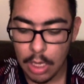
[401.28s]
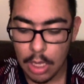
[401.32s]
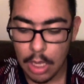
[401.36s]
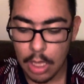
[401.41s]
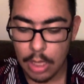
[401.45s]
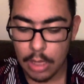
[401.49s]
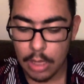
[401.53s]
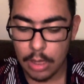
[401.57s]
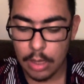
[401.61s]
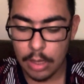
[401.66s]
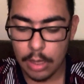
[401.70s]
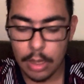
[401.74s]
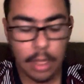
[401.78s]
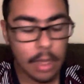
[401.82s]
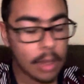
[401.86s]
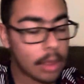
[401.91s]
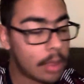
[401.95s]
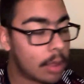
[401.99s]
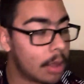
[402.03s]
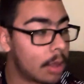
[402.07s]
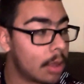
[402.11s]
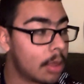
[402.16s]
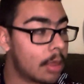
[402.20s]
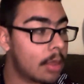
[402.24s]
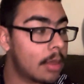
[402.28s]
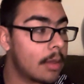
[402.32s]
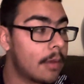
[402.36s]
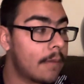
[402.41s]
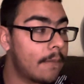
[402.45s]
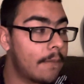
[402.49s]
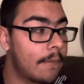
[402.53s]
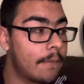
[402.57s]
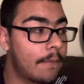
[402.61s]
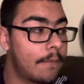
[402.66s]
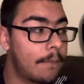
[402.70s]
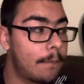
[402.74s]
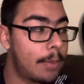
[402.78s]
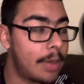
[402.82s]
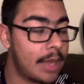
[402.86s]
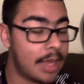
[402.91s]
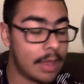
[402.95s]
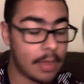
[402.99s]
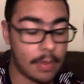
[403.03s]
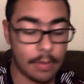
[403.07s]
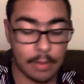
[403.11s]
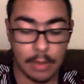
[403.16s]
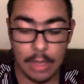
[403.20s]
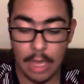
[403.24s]
This is the
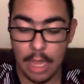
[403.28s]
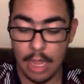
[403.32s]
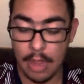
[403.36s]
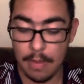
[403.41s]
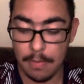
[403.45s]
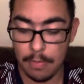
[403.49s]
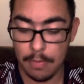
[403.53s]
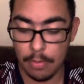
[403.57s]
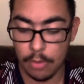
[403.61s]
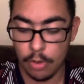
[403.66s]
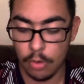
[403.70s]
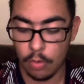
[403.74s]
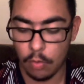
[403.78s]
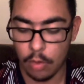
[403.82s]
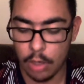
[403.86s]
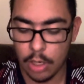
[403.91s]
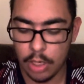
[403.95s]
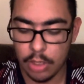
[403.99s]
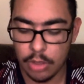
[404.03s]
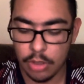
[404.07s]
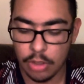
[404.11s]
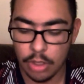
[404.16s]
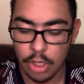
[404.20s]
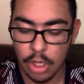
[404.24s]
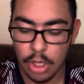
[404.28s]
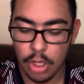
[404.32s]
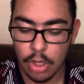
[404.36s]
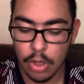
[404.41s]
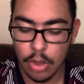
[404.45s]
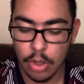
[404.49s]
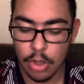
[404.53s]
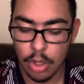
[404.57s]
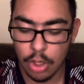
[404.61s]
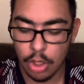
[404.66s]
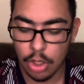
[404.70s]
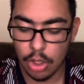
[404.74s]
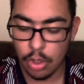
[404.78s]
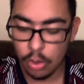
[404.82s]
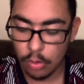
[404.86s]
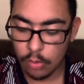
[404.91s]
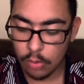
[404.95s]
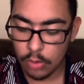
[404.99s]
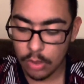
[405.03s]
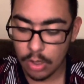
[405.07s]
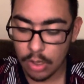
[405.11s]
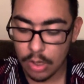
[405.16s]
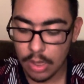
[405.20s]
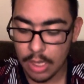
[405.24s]
best game to watch. The
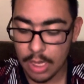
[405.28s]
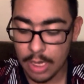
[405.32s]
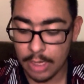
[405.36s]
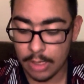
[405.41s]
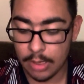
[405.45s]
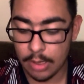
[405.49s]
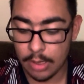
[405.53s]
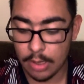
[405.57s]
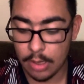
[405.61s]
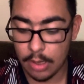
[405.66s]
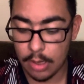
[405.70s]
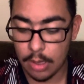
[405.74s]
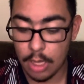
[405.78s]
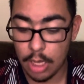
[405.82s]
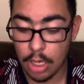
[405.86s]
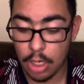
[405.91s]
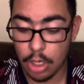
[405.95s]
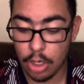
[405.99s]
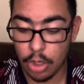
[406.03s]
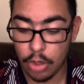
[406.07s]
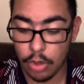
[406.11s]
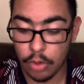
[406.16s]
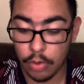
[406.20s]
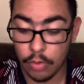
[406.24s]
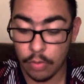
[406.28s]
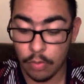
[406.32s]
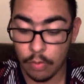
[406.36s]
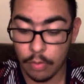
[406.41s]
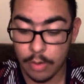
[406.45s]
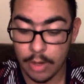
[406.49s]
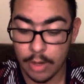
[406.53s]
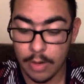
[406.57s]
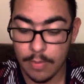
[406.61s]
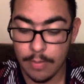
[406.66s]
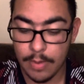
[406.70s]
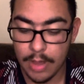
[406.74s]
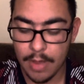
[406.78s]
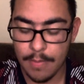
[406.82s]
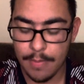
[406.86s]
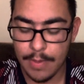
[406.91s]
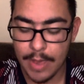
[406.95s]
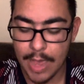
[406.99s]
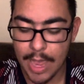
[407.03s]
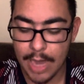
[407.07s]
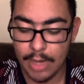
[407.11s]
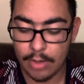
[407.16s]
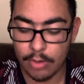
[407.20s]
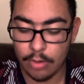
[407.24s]
Houston Texans taking on the Green Bay
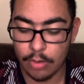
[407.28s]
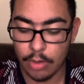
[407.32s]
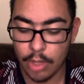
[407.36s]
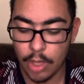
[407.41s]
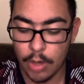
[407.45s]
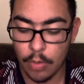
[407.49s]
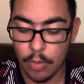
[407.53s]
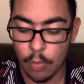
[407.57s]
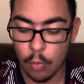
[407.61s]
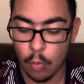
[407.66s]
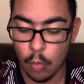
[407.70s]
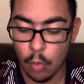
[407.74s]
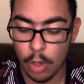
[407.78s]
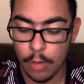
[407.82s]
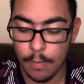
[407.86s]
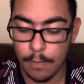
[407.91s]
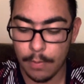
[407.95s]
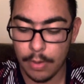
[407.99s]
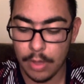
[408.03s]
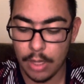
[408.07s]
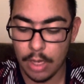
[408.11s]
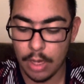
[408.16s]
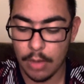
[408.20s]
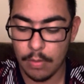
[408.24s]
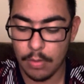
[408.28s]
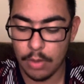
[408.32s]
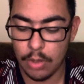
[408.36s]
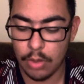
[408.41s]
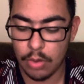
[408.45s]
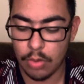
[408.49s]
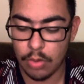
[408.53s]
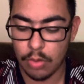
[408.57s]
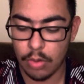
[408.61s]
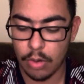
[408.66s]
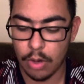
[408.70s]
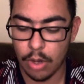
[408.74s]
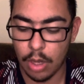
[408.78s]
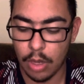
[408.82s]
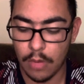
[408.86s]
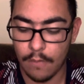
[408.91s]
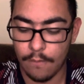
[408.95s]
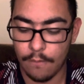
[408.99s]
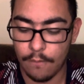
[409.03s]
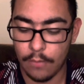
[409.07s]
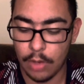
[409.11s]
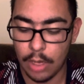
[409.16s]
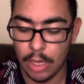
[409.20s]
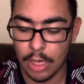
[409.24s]
Packers at 1 p.m. Eastern
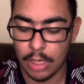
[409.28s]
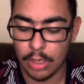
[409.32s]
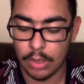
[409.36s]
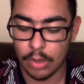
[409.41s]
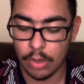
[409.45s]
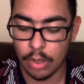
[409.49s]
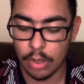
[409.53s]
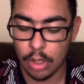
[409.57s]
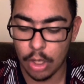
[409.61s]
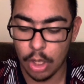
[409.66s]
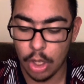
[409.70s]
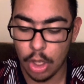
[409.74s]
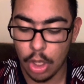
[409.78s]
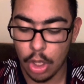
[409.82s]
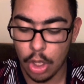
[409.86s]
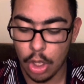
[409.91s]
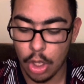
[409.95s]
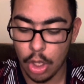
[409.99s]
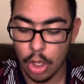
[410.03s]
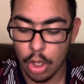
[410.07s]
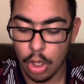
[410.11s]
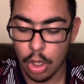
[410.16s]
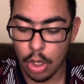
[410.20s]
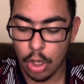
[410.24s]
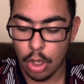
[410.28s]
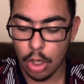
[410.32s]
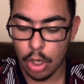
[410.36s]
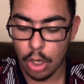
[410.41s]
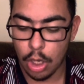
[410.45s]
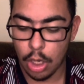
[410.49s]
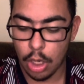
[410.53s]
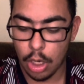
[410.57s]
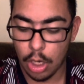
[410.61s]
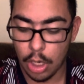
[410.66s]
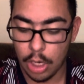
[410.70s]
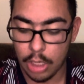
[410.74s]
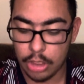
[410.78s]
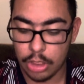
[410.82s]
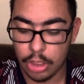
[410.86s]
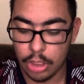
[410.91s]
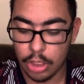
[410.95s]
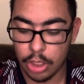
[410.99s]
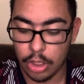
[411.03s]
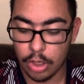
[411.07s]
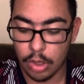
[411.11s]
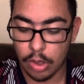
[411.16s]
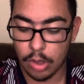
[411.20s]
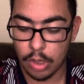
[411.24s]
on Fox. Actually
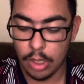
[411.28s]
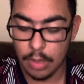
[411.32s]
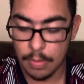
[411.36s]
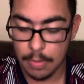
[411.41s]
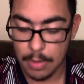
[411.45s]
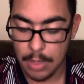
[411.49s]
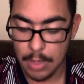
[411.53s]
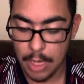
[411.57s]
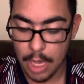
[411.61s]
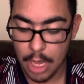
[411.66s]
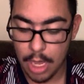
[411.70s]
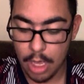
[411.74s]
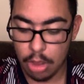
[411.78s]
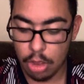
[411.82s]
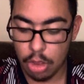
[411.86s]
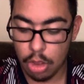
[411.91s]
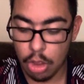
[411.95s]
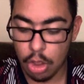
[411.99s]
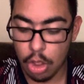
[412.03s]
on CBS.